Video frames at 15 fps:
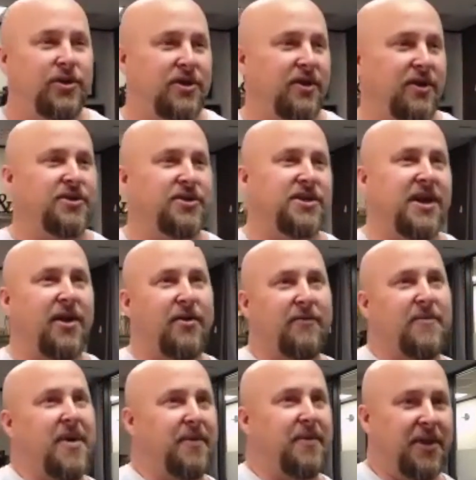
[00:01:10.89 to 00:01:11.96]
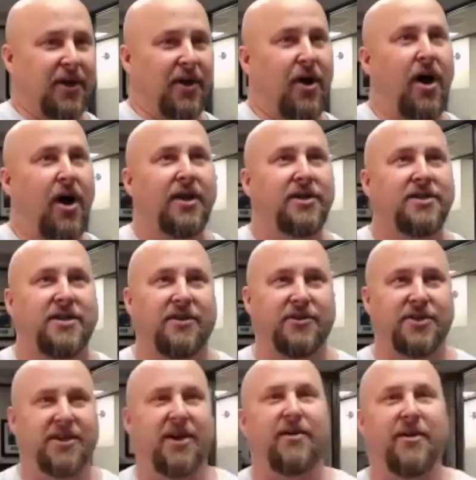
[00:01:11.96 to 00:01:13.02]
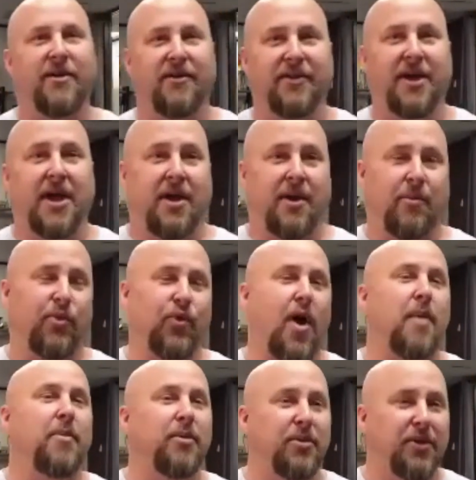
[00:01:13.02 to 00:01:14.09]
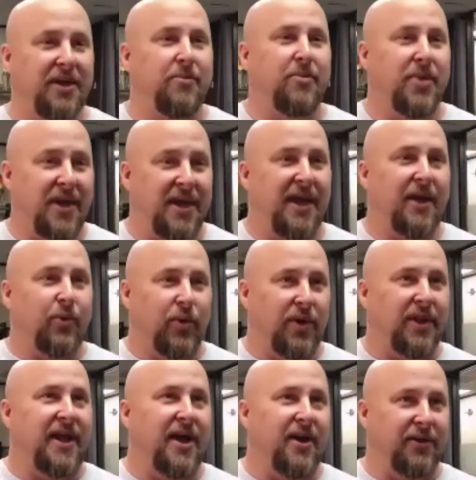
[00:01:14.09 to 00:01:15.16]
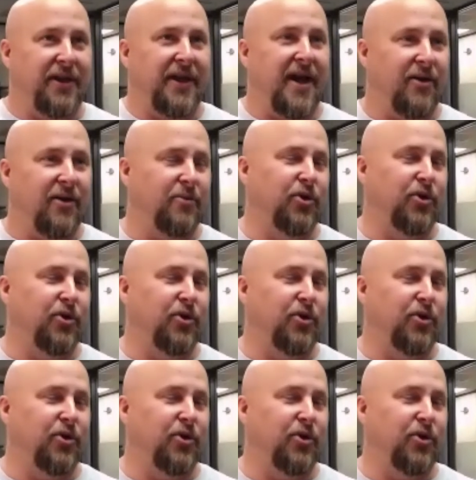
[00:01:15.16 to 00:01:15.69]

They're scared of maybe the cost. They're scared of probably being really held accountable.